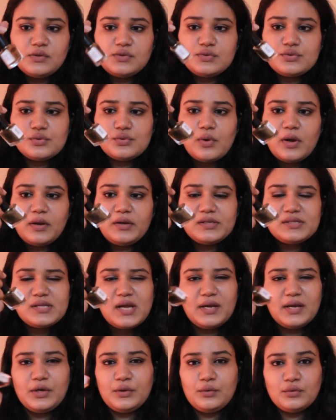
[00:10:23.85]
so I
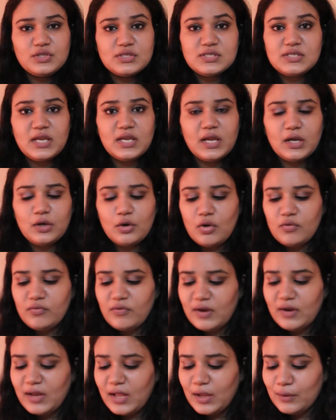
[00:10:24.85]
decided to just take it off,
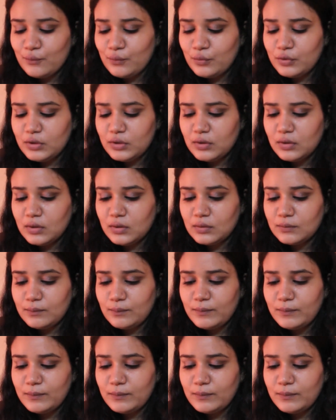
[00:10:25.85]
and I would uh,